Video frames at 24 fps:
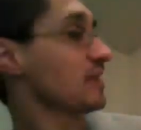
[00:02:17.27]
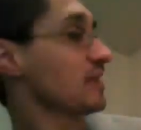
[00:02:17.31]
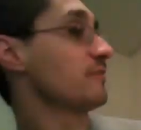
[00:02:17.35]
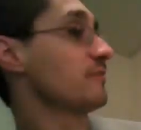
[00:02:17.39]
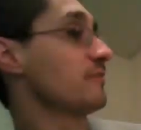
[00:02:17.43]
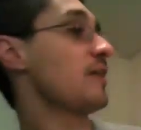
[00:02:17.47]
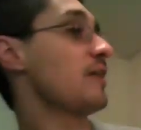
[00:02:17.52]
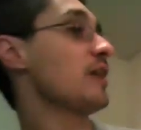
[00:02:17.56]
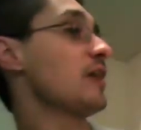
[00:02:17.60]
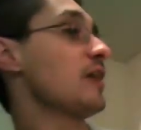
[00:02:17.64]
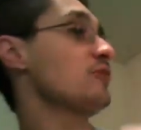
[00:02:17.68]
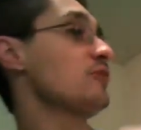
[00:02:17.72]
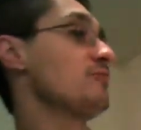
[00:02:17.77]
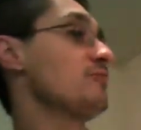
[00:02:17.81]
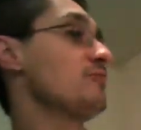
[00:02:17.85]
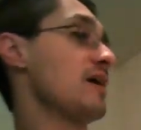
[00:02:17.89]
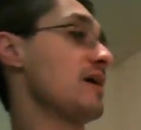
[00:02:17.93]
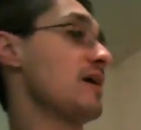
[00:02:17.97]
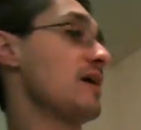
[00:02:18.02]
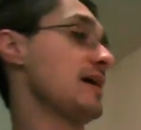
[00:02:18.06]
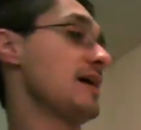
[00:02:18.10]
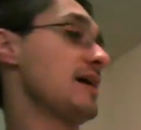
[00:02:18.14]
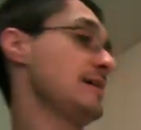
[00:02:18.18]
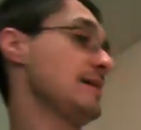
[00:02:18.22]
followed
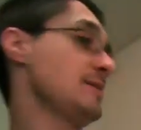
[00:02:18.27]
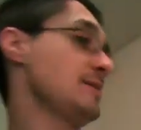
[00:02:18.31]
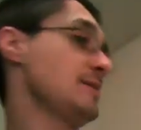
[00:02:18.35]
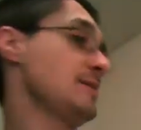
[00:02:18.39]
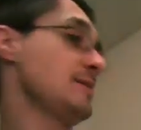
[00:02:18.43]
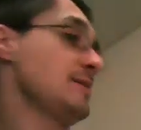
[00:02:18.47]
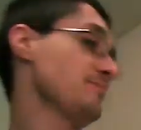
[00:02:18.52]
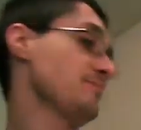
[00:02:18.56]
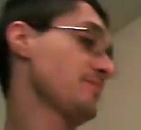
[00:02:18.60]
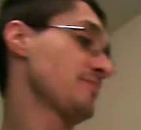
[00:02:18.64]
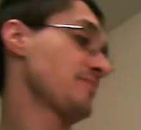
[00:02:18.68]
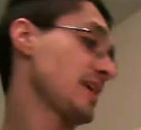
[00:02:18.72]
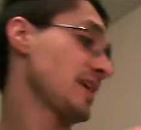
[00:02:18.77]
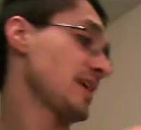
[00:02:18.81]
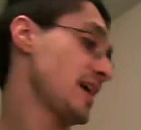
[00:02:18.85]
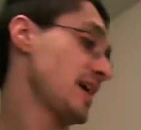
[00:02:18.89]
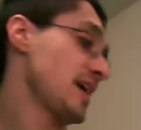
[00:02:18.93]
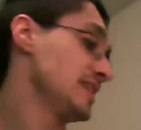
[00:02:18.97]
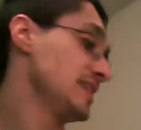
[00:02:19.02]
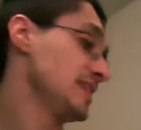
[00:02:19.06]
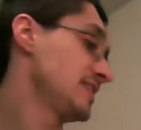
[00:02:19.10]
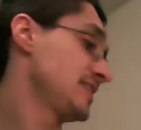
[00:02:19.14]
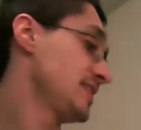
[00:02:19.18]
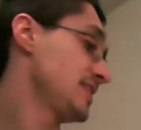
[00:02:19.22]
by
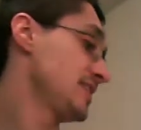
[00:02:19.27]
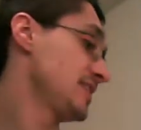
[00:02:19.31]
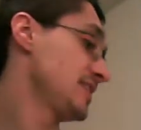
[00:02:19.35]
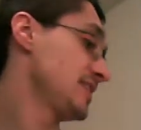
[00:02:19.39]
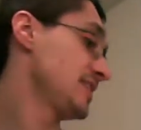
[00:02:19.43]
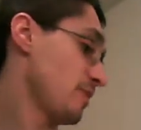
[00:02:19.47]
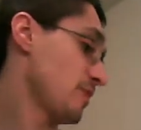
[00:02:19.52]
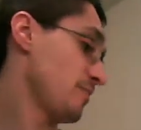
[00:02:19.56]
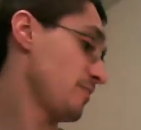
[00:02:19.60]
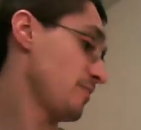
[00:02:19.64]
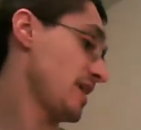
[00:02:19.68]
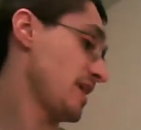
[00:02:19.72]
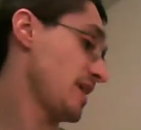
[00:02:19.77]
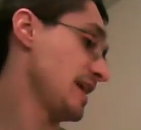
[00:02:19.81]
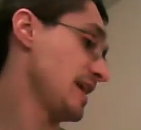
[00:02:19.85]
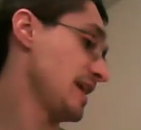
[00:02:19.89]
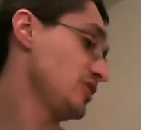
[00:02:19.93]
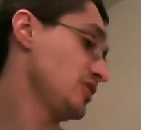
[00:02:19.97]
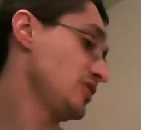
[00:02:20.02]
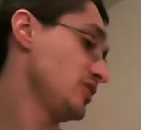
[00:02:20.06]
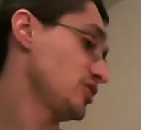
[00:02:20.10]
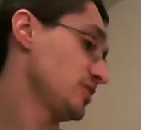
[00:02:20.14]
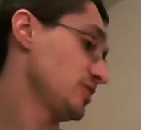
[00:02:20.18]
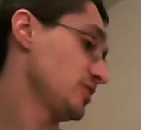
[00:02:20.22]
a separate
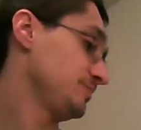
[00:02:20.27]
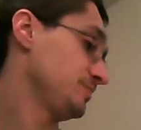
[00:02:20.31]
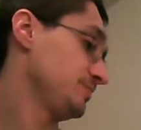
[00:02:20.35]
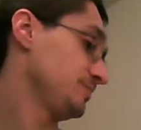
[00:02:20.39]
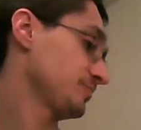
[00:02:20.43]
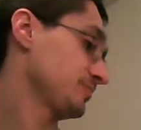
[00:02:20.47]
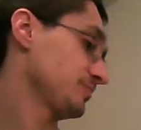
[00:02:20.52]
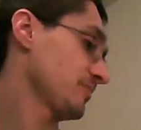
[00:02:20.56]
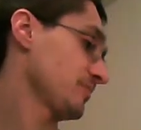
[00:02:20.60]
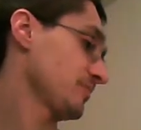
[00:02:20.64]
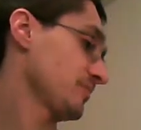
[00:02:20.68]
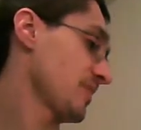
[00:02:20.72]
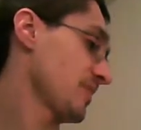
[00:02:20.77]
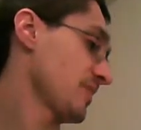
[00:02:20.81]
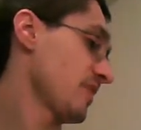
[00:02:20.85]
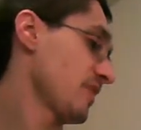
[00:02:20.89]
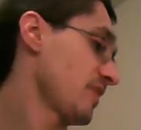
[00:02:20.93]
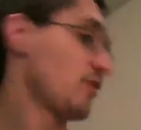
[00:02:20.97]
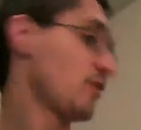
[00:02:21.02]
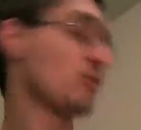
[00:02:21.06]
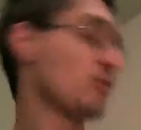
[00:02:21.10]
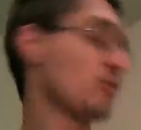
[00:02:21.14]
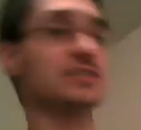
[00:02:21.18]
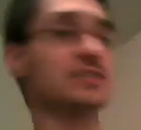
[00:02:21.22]
page
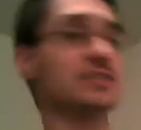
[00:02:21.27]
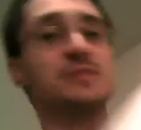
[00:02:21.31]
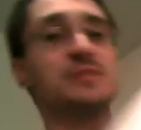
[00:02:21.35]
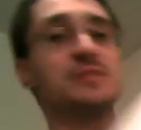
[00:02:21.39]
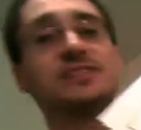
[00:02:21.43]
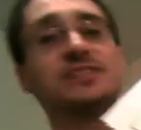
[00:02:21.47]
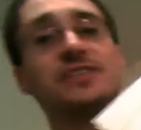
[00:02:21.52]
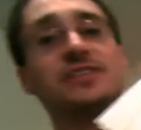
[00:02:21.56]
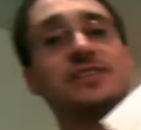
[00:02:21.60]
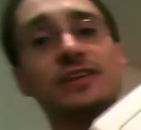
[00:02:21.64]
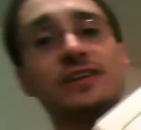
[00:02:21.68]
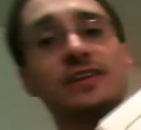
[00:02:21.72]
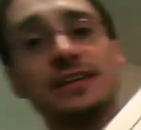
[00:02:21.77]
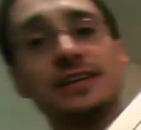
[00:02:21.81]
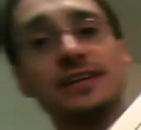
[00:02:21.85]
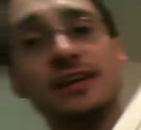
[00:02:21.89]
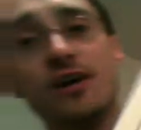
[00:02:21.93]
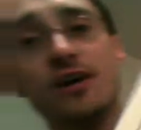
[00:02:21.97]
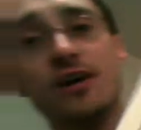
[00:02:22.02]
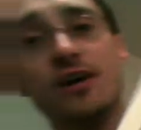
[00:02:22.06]
focusing specifically